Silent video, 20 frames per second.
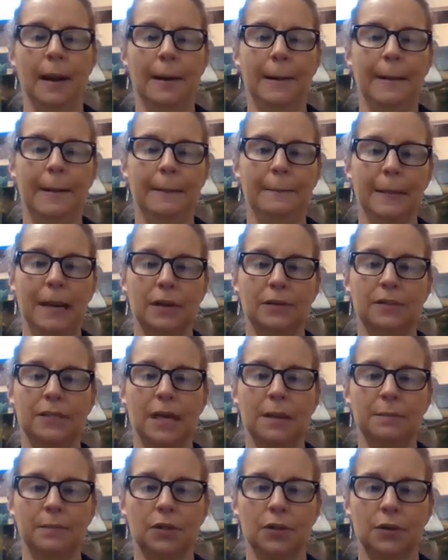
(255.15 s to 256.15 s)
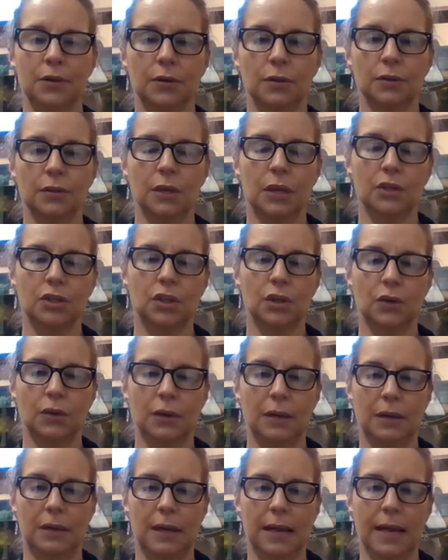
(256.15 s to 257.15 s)
Now some turtles, I'll show you
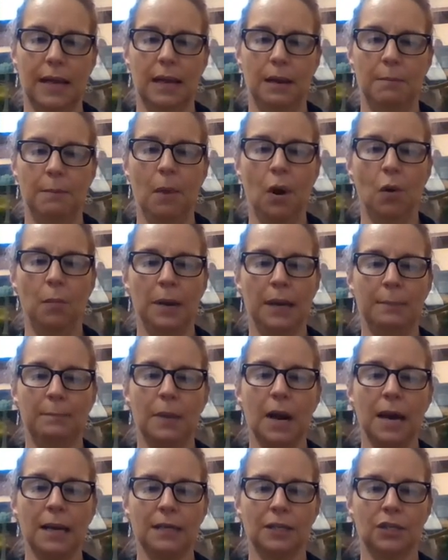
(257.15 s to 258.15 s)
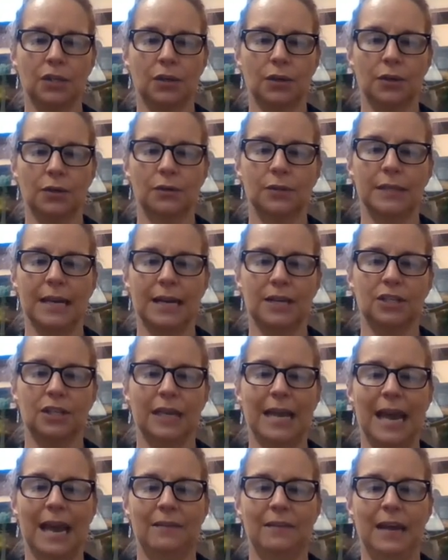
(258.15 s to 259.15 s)
in a moment, box turtles actually
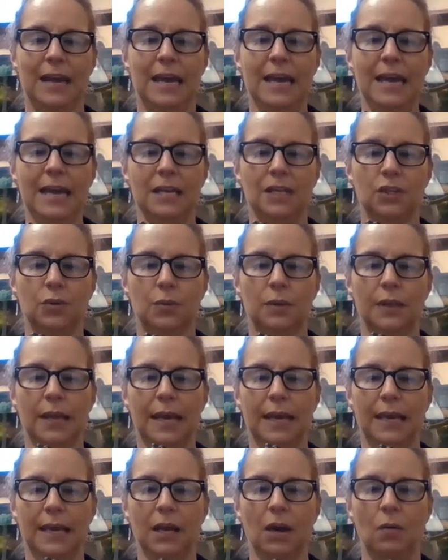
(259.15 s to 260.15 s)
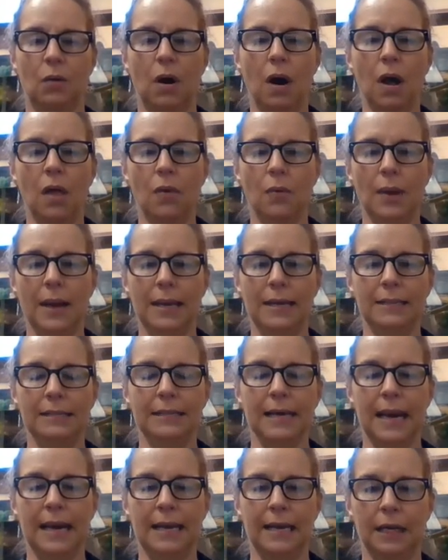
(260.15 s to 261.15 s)
have a hinge where they can go all the way
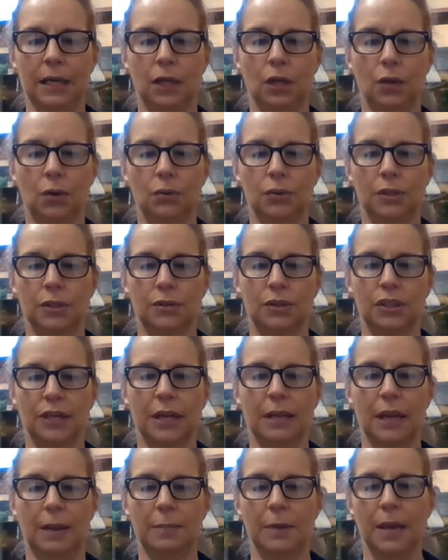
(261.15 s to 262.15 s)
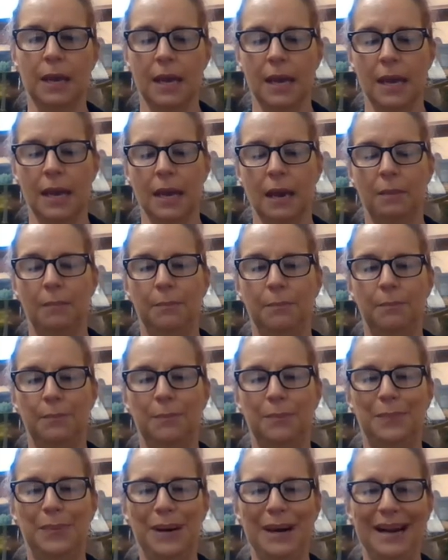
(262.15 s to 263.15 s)
inside and close their shell up.
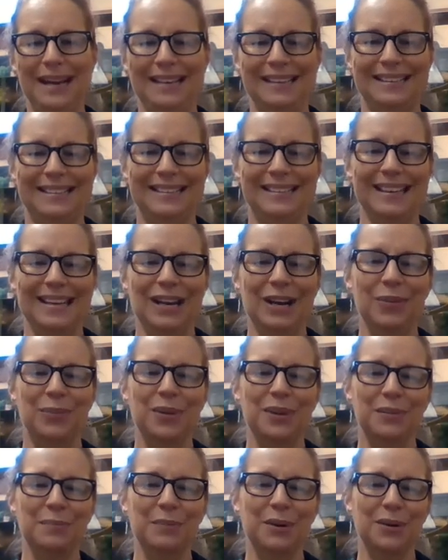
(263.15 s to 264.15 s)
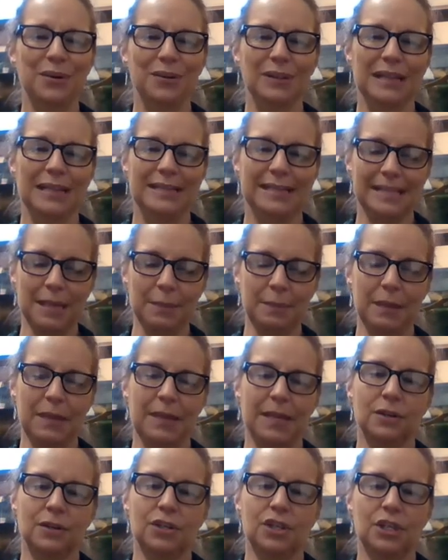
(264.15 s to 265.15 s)
But with Myrtle and Slippy,
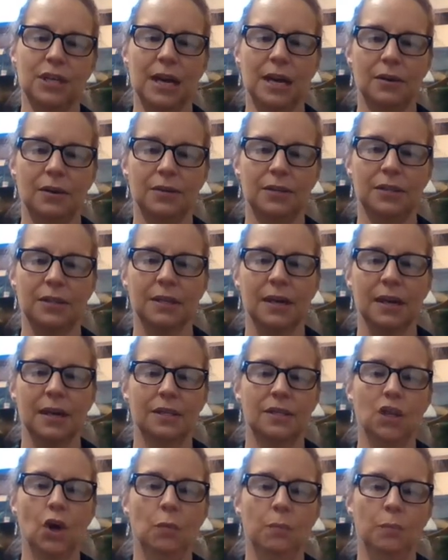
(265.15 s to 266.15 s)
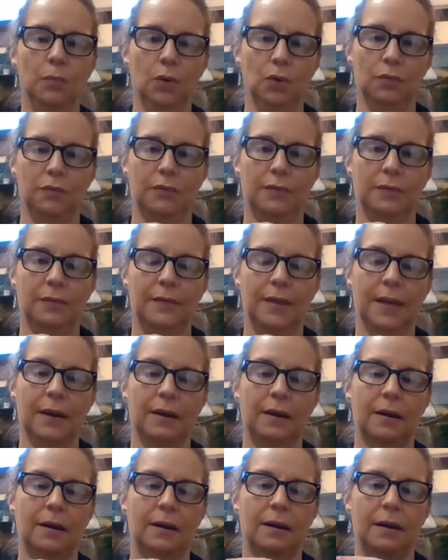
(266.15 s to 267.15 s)
their shells don't move.
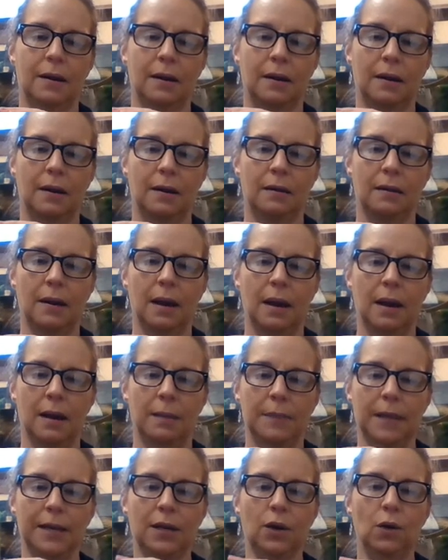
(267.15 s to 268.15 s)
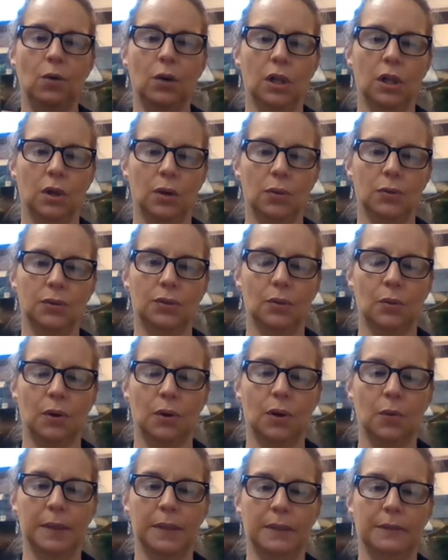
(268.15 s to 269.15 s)
They don't close or
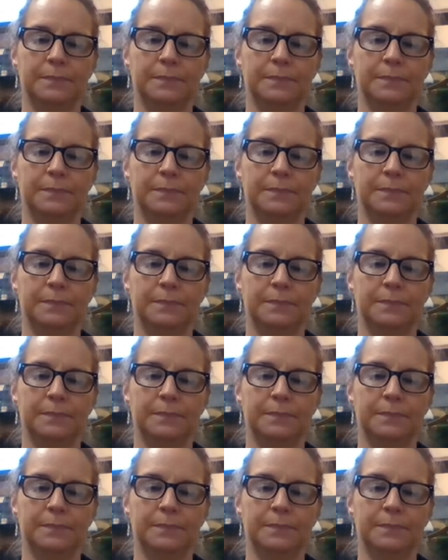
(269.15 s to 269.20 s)
open.